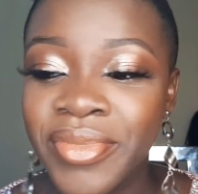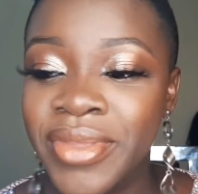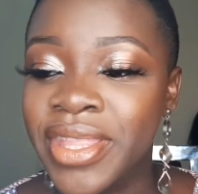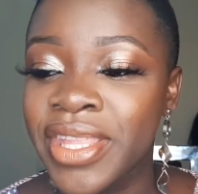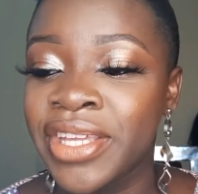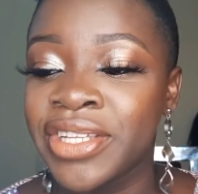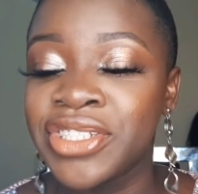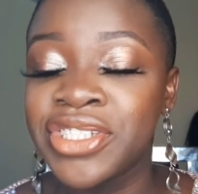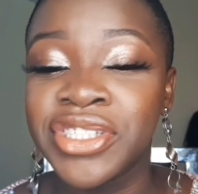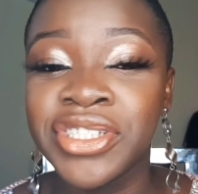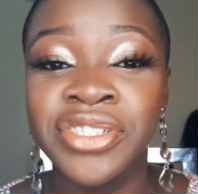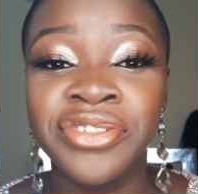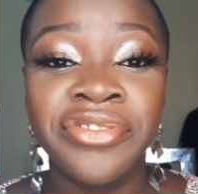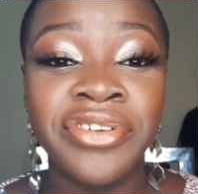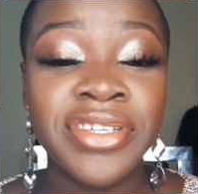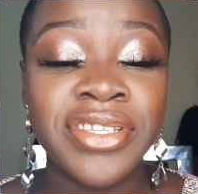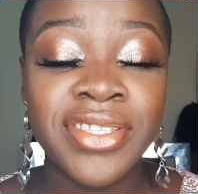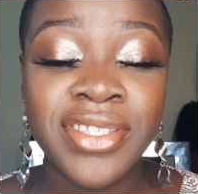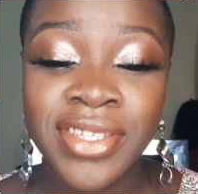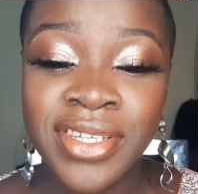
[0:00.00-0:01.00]
Then she
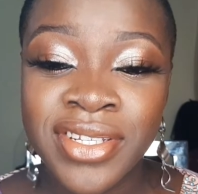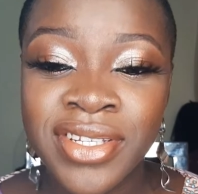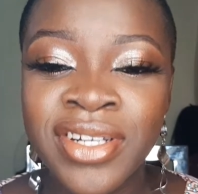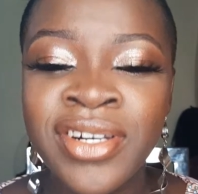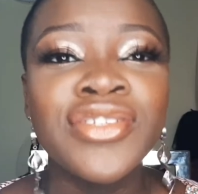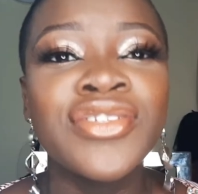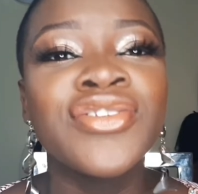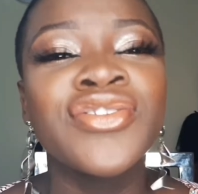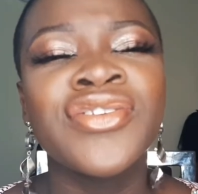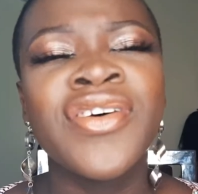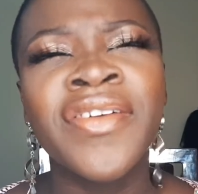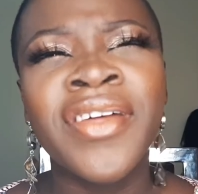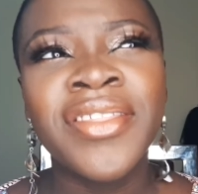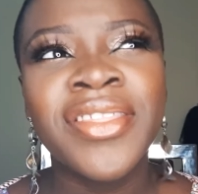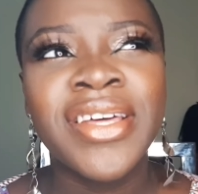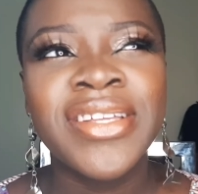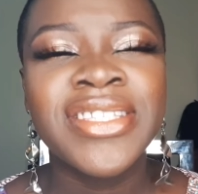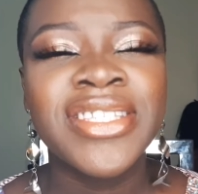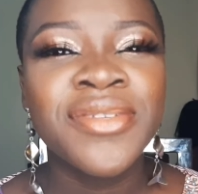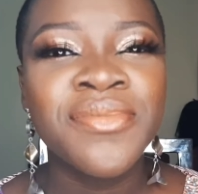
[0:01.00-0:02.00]
rested. So
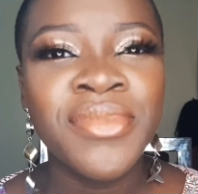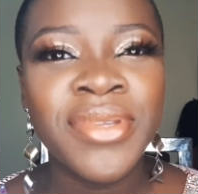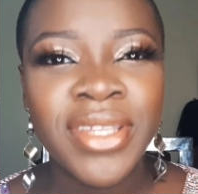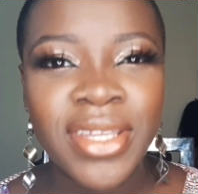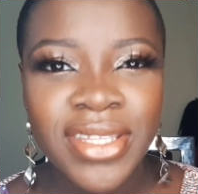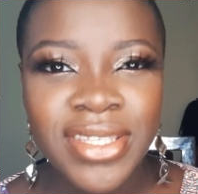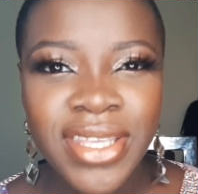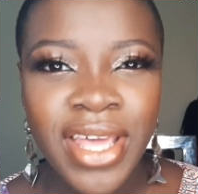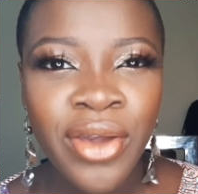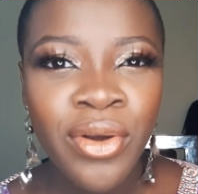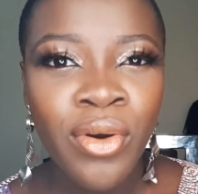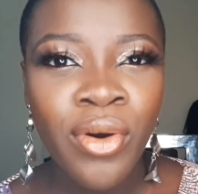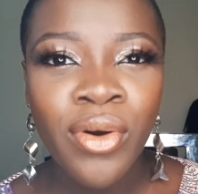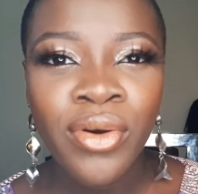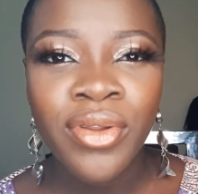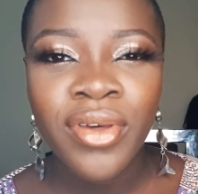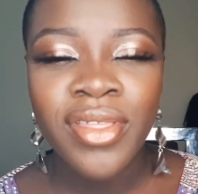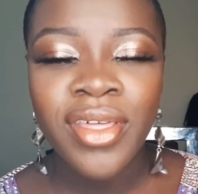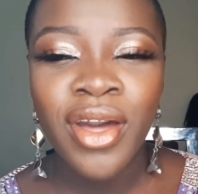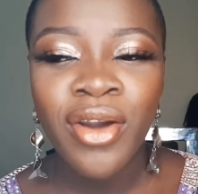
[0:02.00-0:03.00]
after 30 minutes, I got
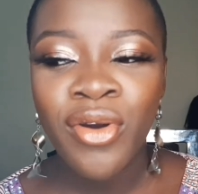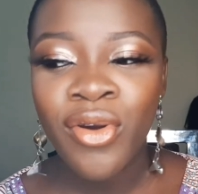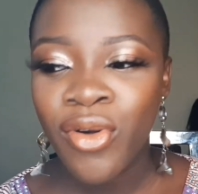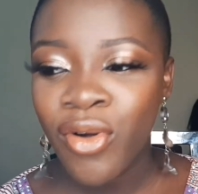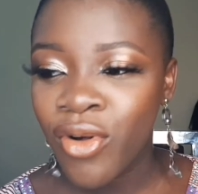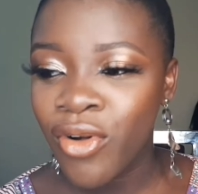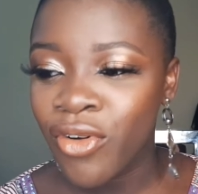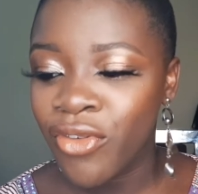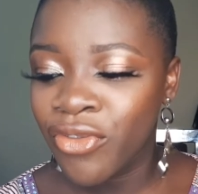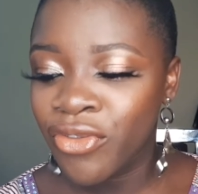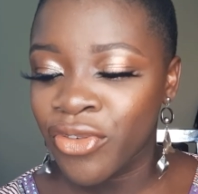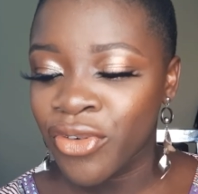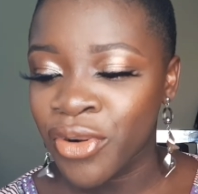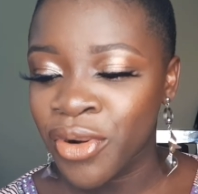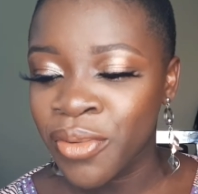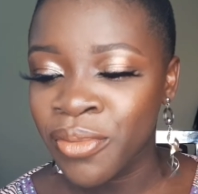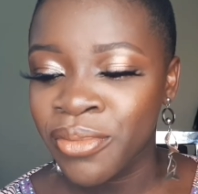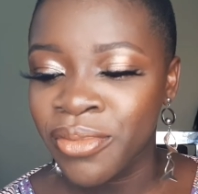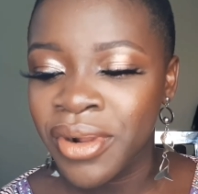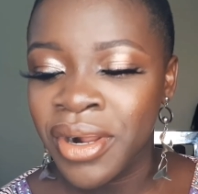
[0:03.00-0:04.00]
another call
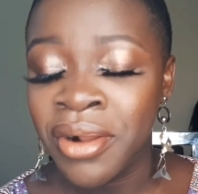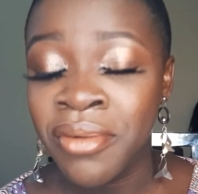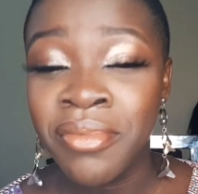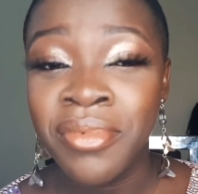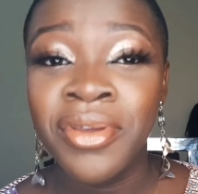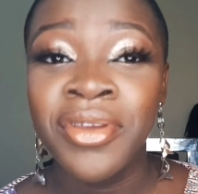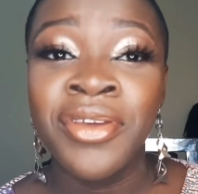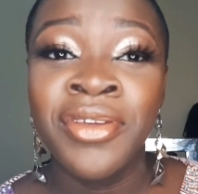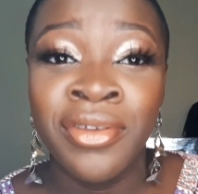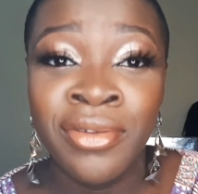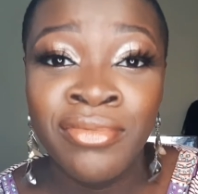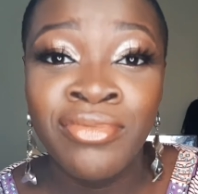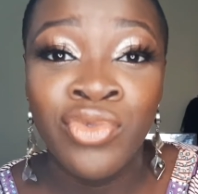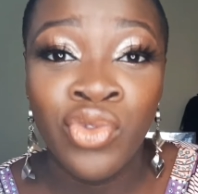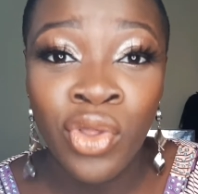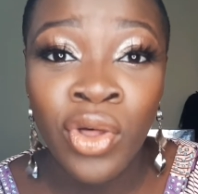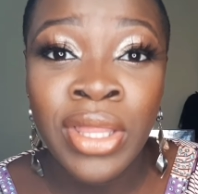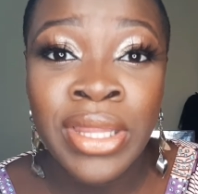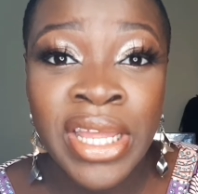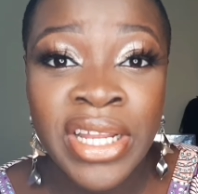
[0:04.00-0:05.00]
from a
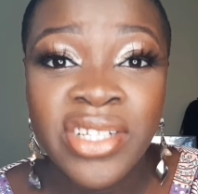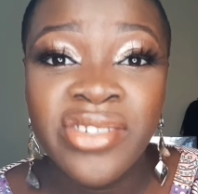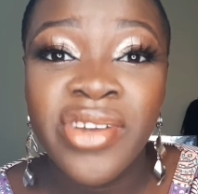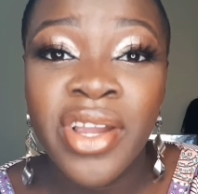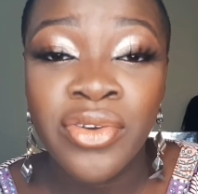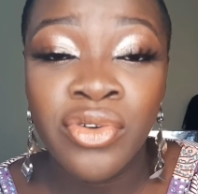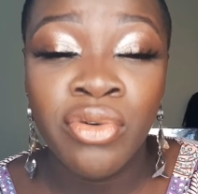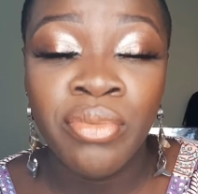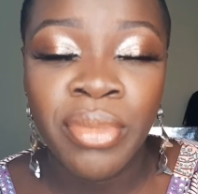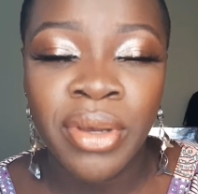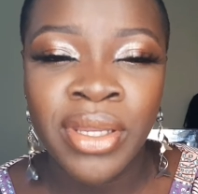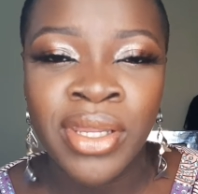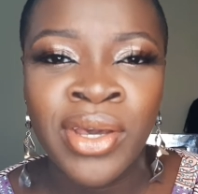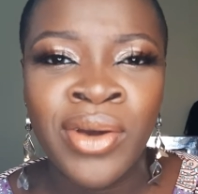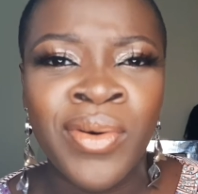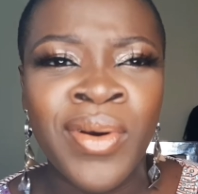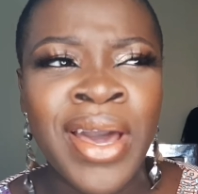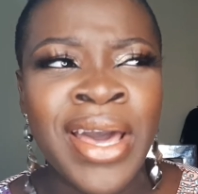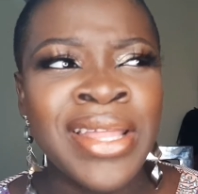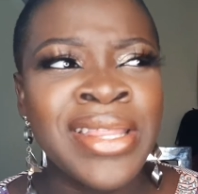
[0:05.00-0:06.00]
Nigerian number
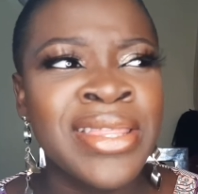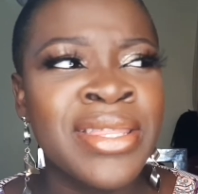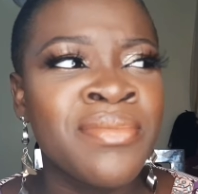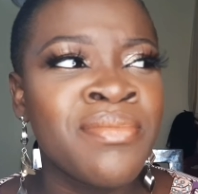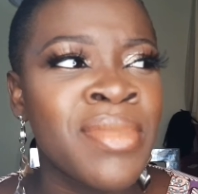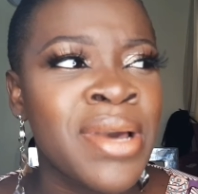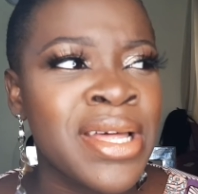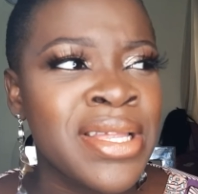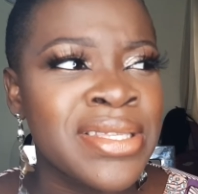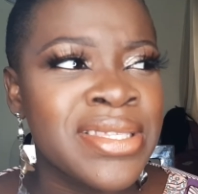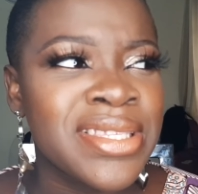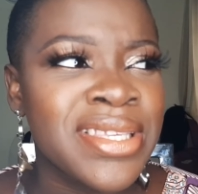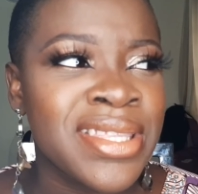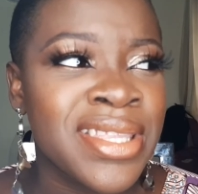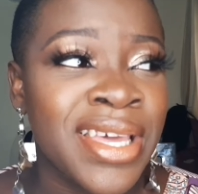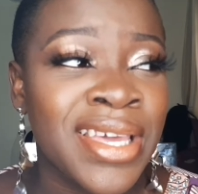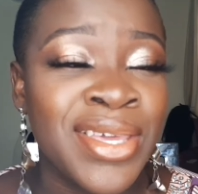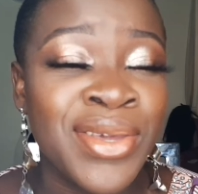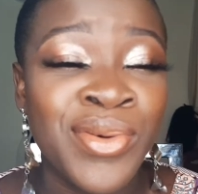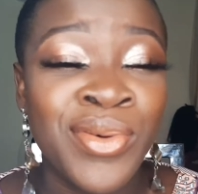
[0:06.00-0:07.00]
now, and the man said
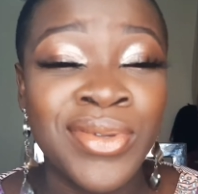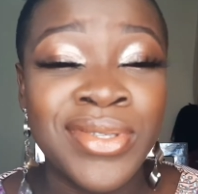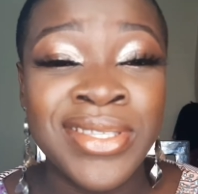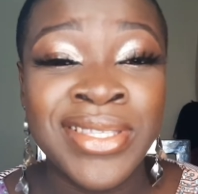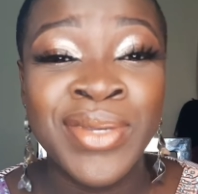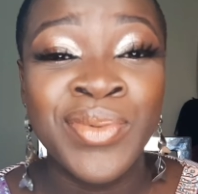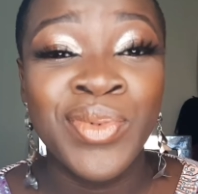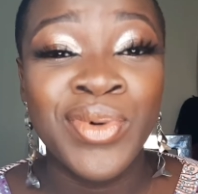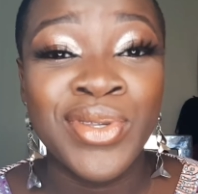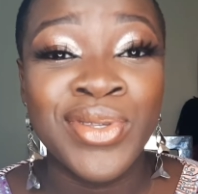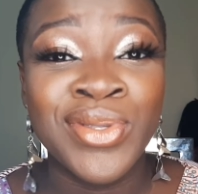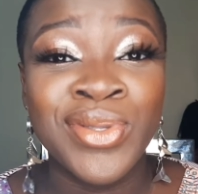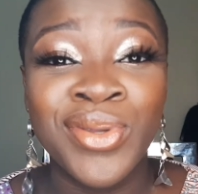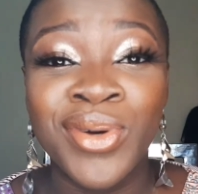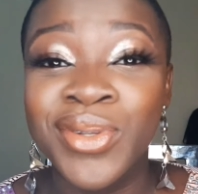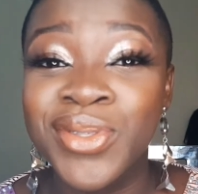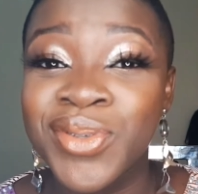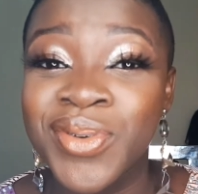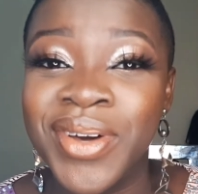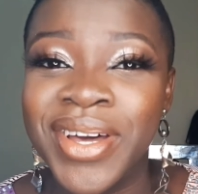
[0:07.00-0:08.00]
that his name was
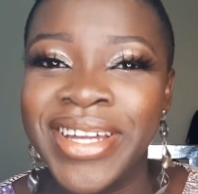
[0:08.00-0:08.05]
Dr.